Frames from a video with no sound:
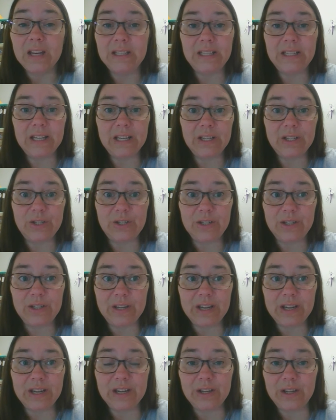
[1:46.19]
Did
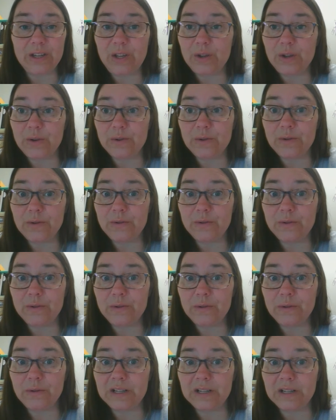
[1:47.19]

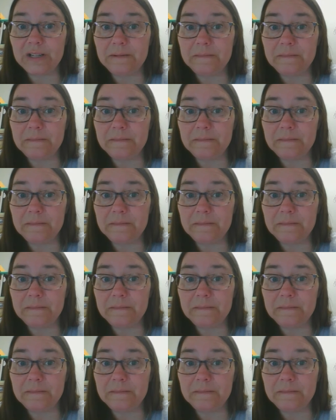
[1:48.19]
you